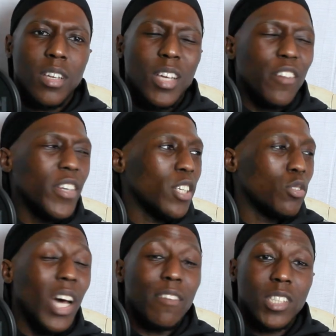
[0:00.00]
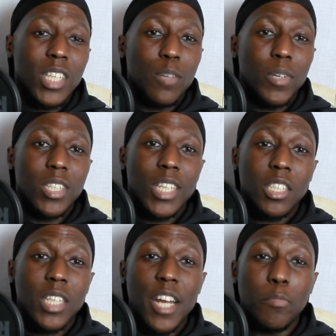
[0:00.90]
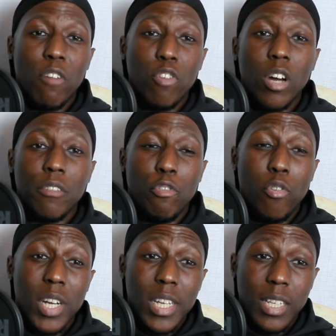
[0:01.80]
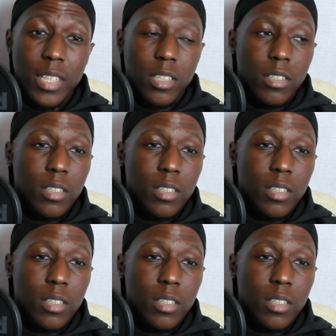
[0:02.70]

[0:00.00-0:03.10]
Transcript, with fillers: I think that's all I have to say about it. That's kind of my rant, really.